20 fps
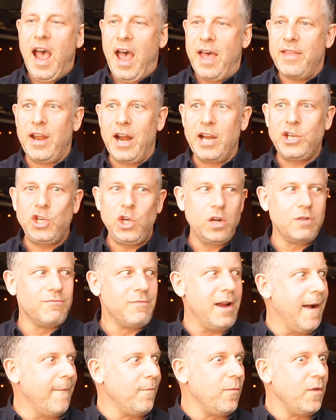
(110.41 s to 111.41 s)
and then I turn
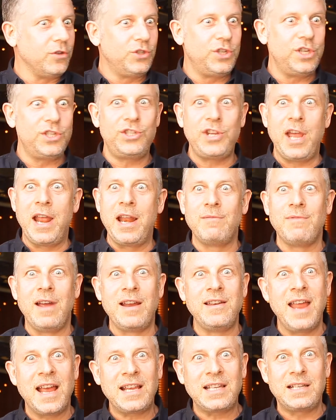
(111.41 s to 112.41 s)
around and she's standing
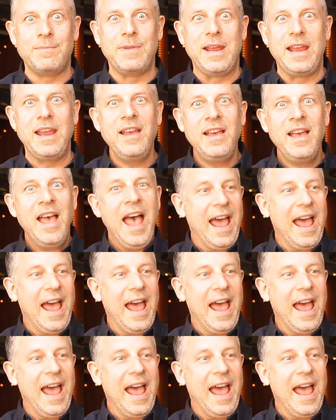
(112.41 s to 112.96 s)
right next to me